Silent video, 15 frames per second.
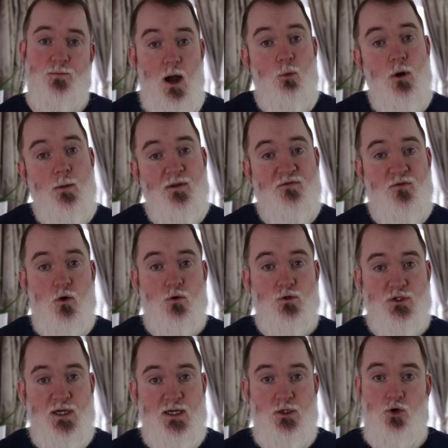I will be
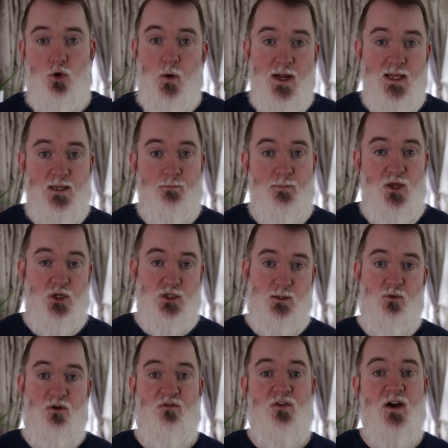focusing into creating videos
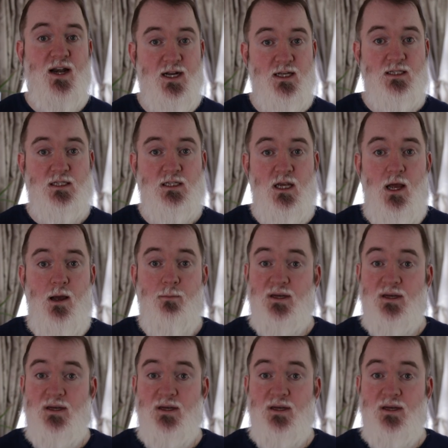about finance,